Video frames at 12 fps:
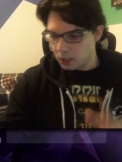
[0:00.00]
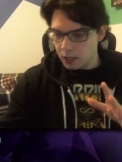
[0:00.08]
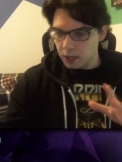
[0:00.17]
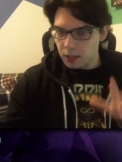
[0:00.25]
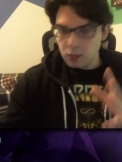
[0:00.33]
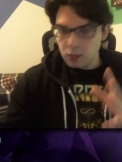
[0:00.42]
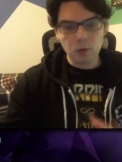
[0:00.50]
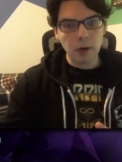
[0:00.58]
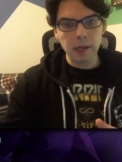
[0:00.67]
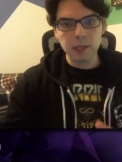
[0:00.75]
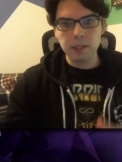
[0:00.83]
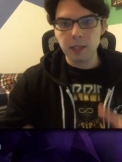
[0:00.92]
These
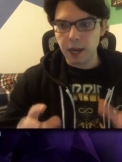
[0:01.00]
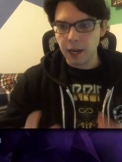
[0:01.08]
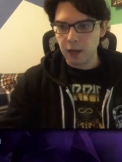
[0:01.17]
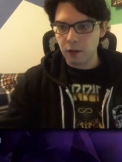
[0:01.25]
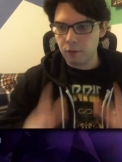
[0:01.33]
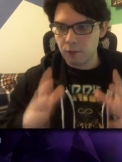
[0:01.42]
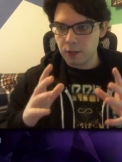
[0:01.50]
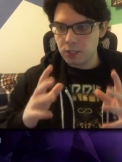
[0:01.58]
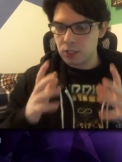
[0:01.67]
raids have